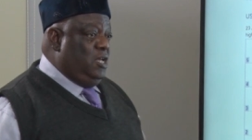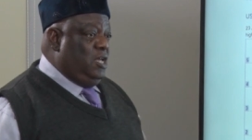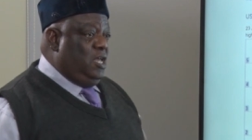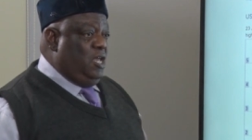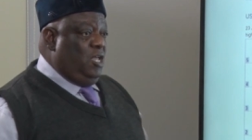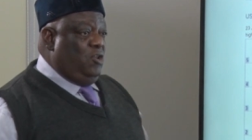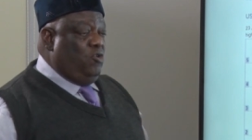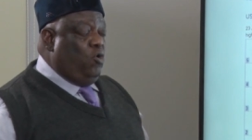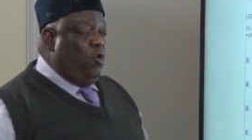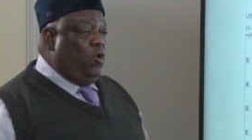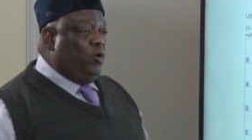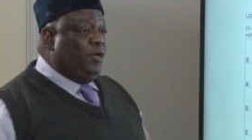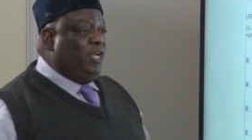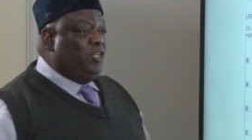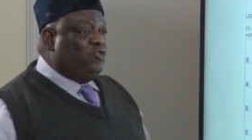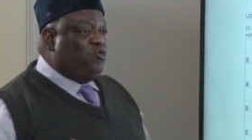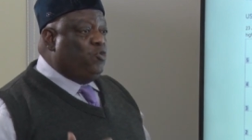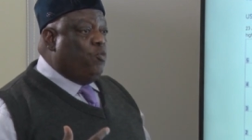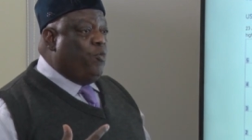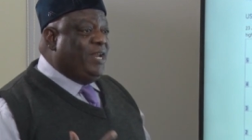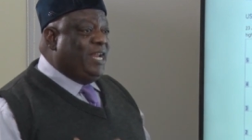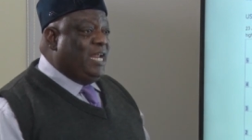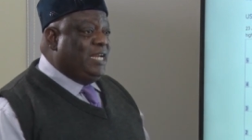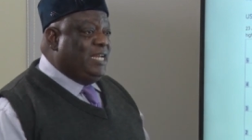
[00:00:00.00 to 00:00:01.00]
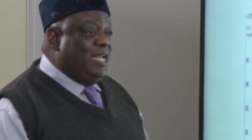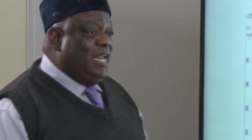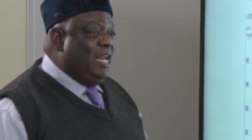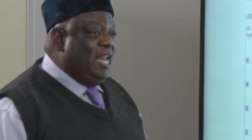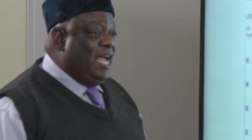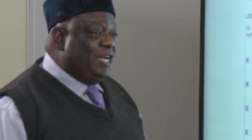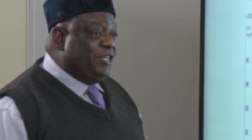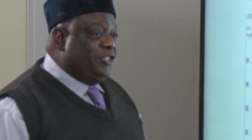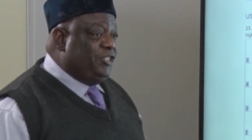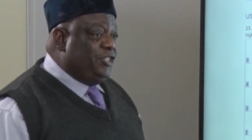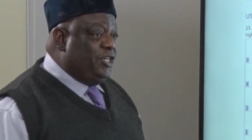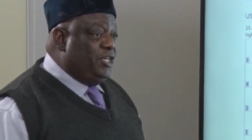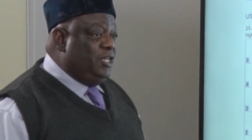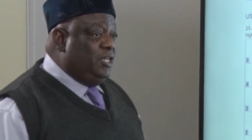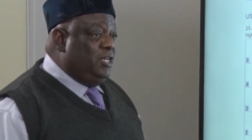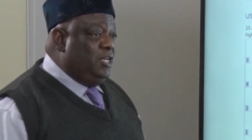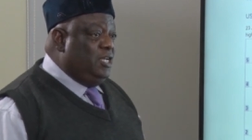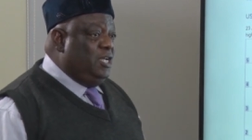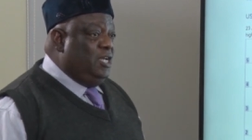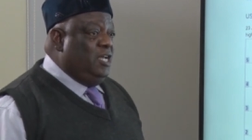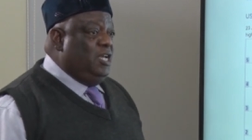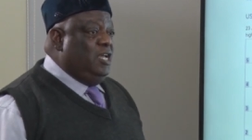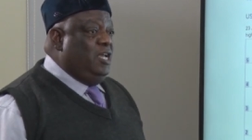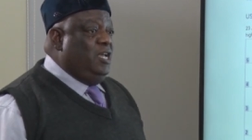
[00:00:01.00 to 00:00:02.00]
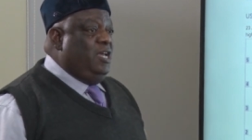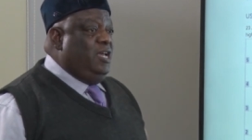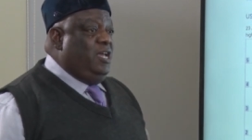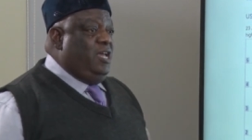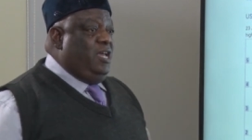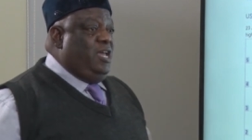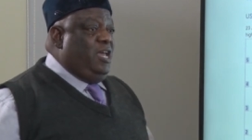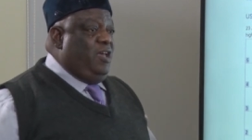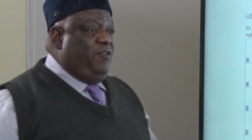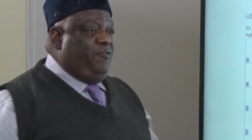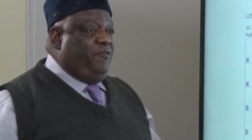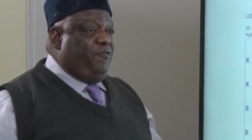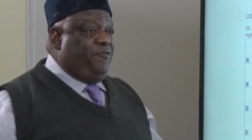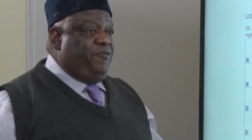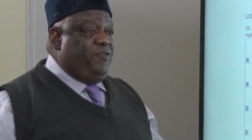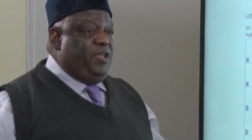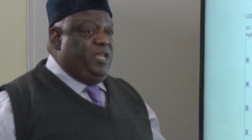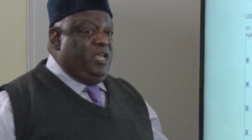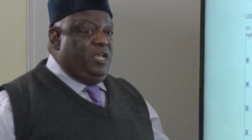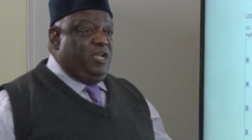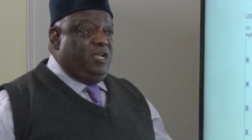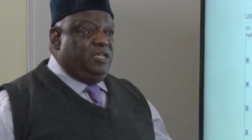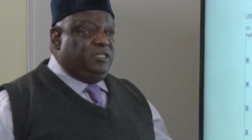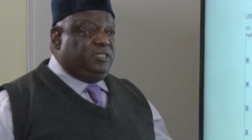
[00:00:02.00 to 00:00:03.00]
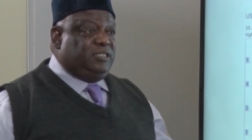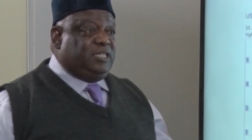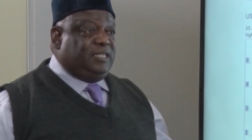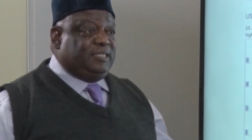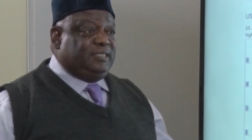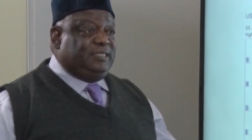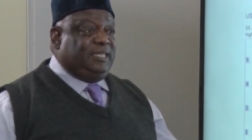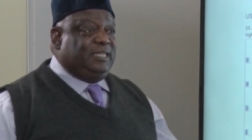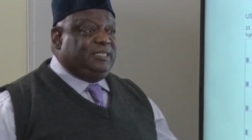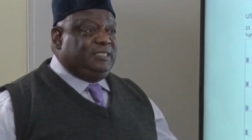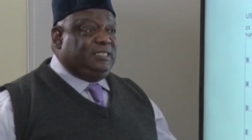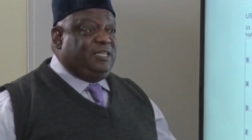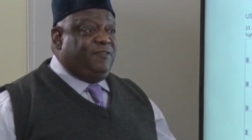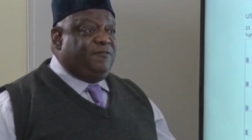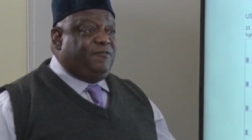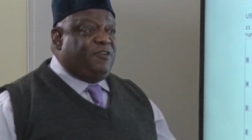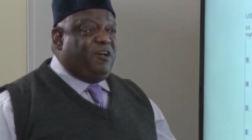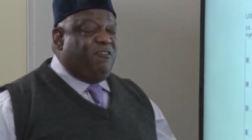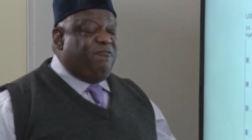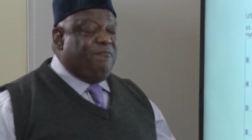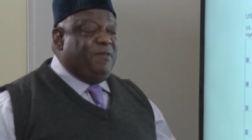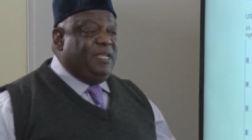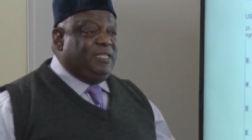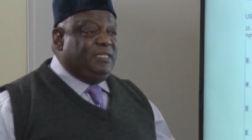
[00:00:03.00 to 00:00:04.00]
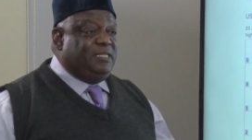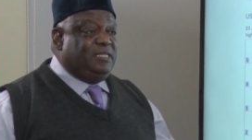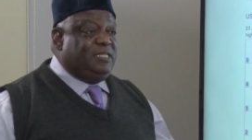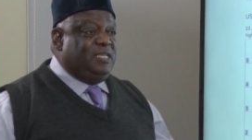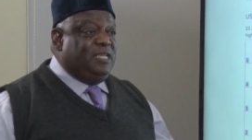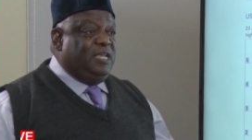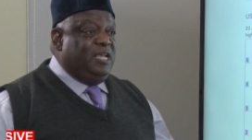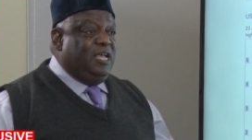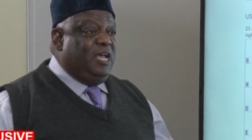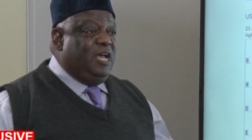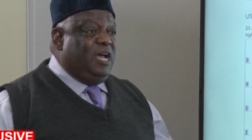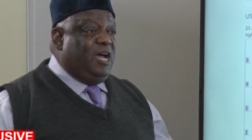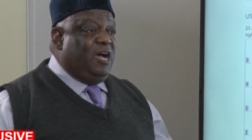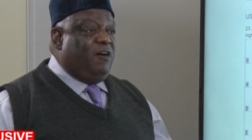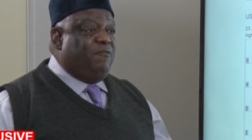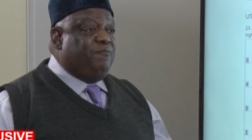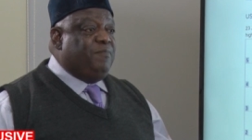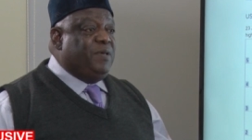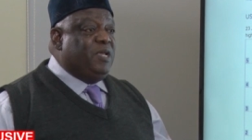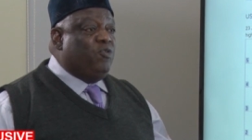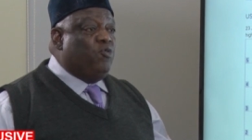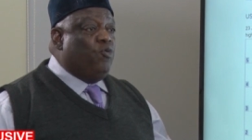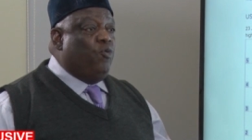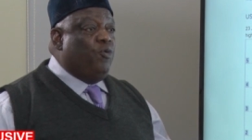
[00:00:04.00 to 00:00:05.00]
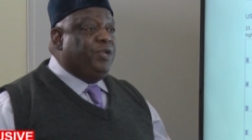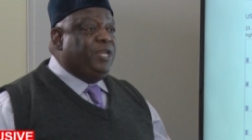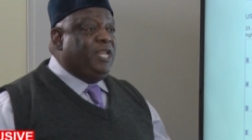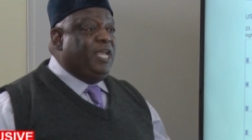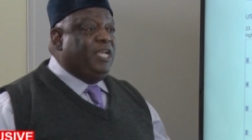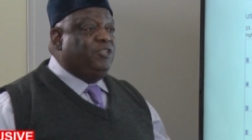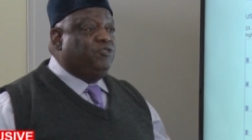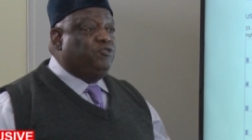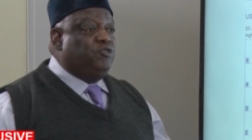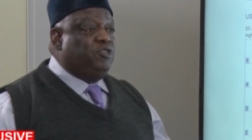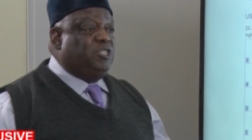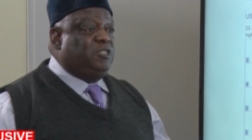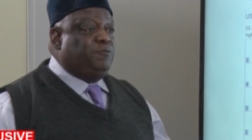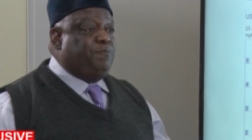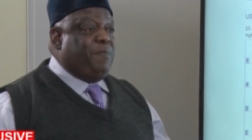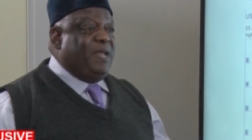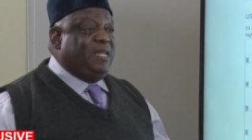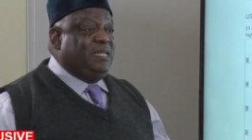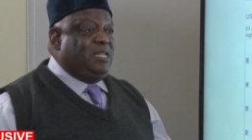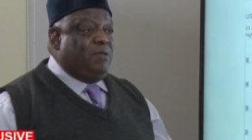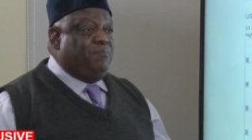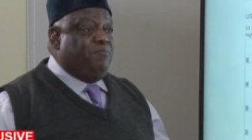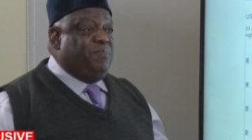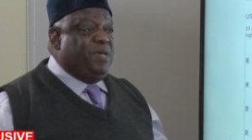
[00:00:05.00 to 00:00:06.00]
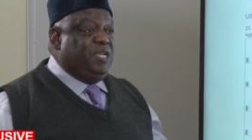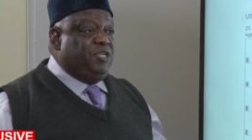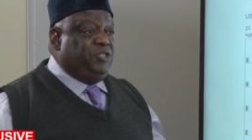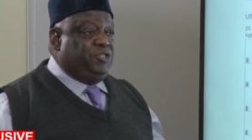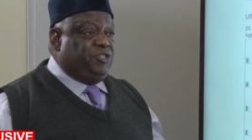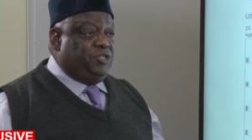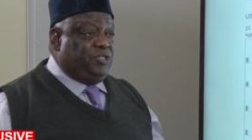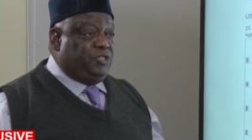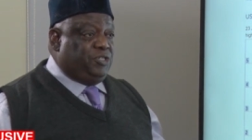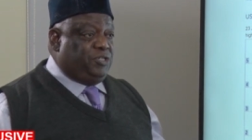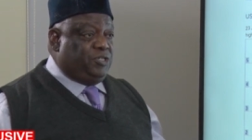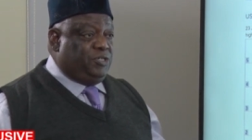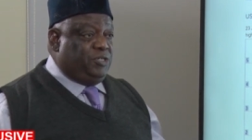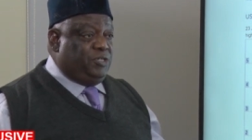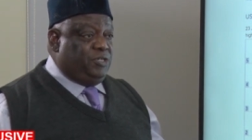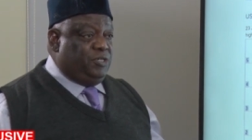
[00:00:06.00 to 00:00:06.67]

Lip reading: In order to win an election, every successive governments have been going into spending binges.